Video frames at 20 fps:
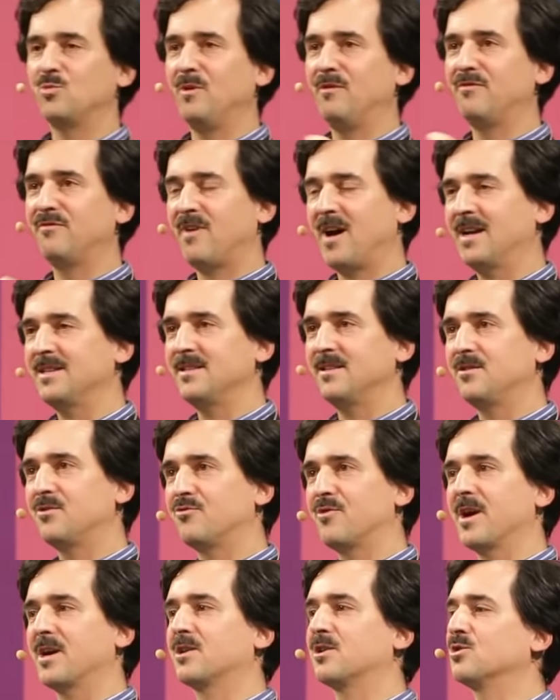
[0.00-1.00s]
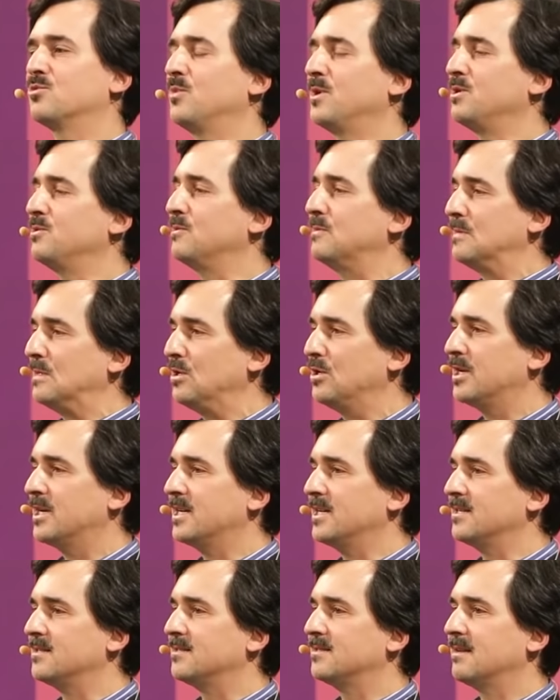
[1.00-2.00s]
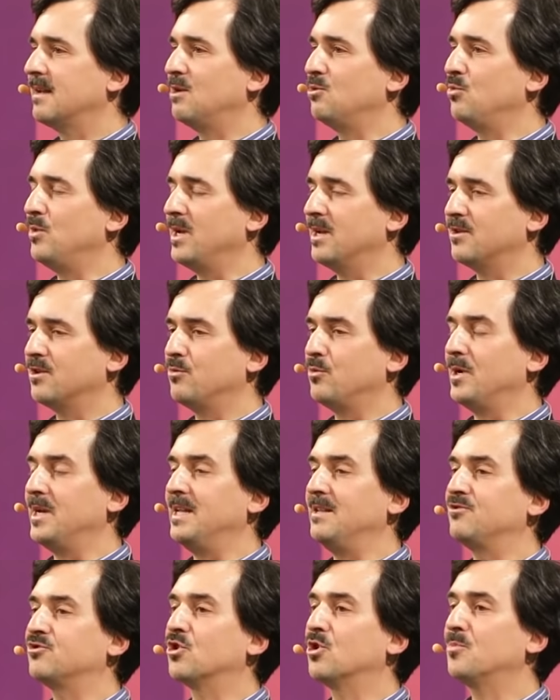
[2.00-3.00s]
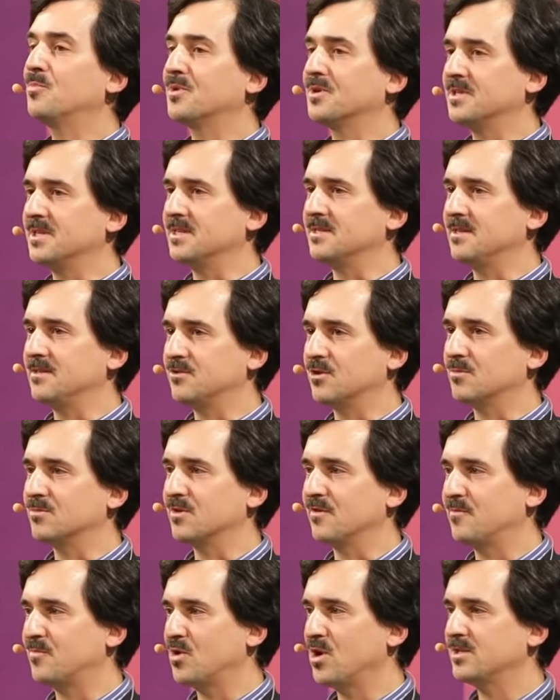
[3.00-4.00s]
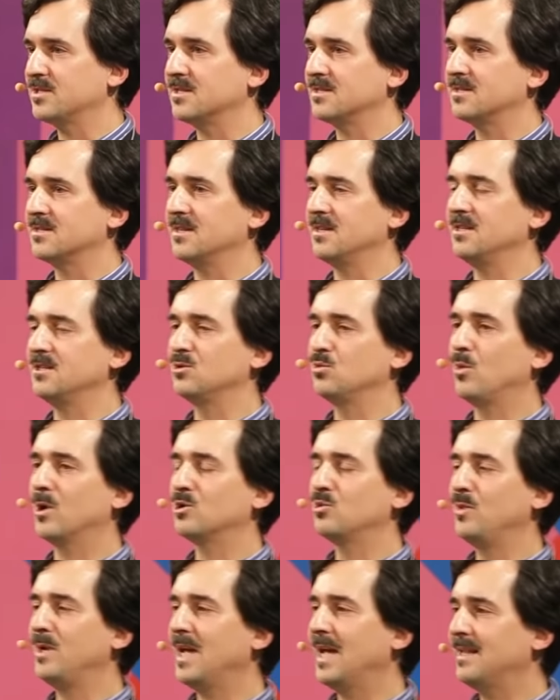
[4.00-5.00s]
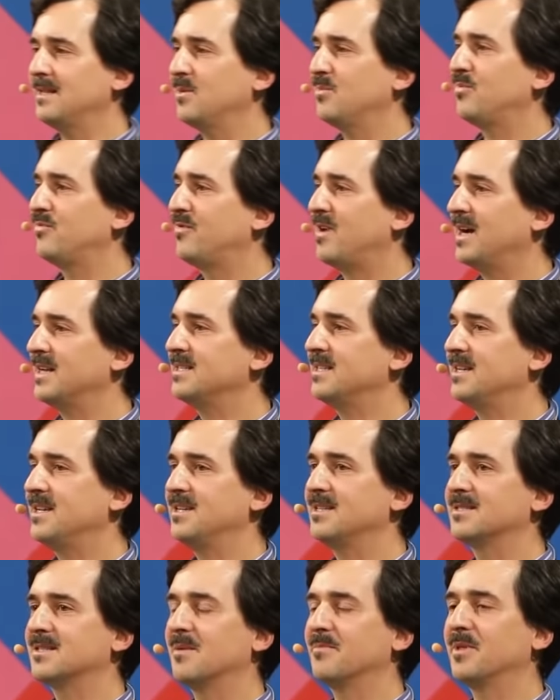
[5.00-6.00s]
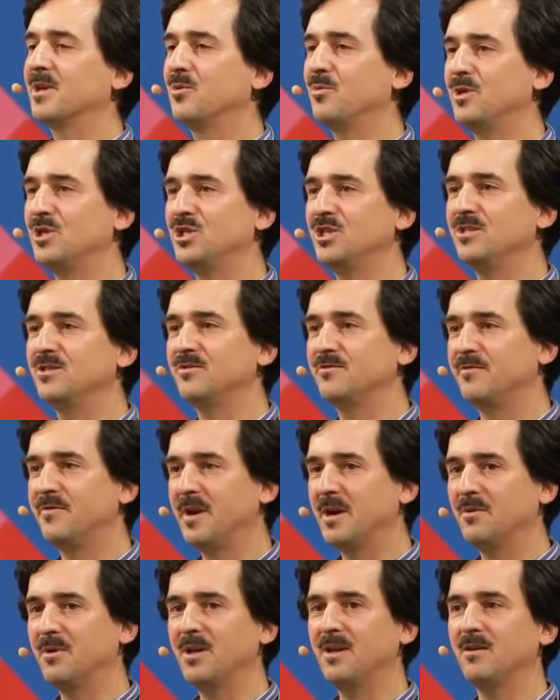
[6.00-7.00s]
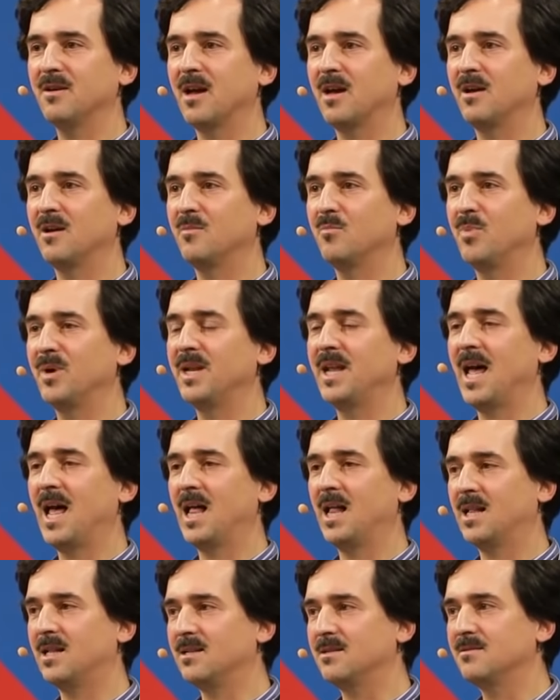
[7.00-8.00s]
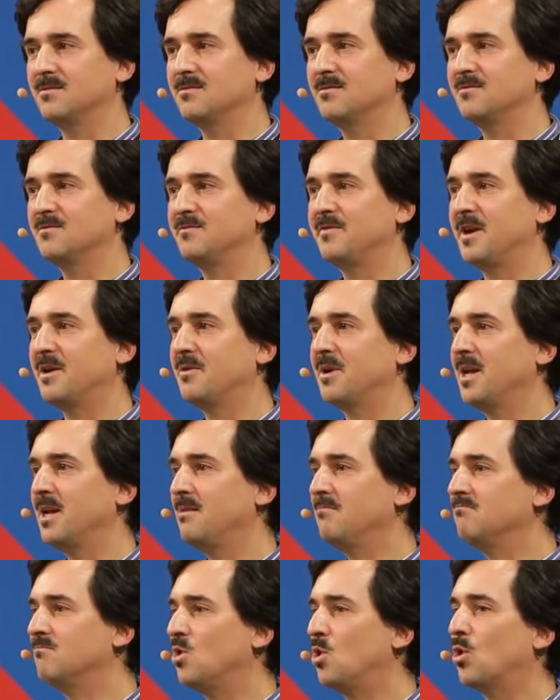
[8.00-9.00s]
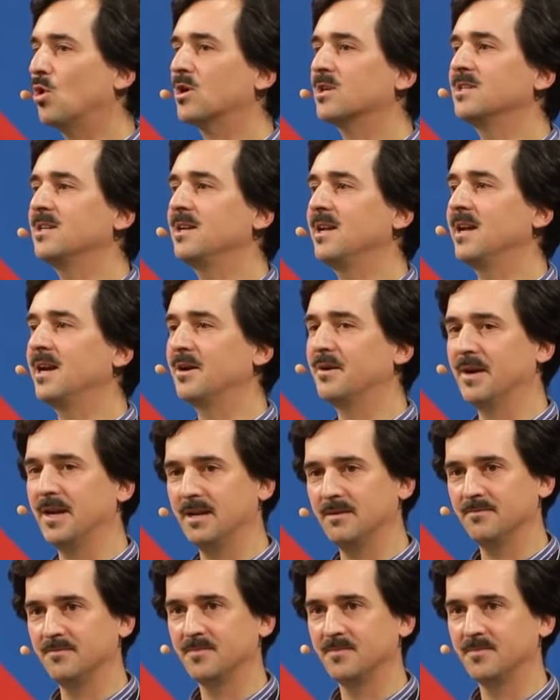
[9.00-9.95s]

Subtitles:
we find in the record when we look at it and we interpret it in terms of processes, what we end up finding is something which is very banal, very ordinary.